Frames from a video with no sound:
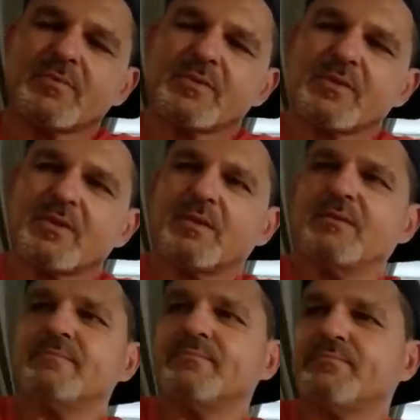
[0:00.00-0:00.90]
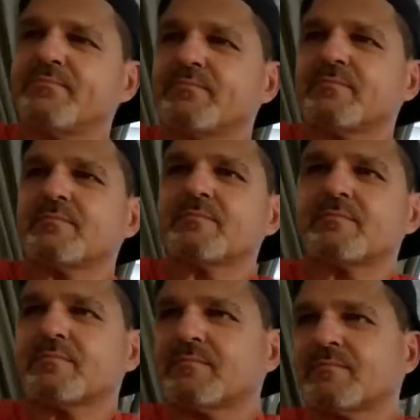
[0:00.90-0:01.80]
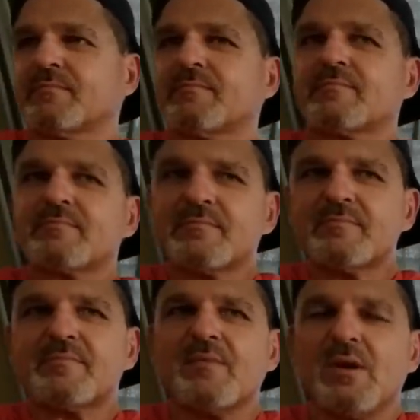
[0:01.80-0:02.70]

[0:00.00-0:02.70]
(silence)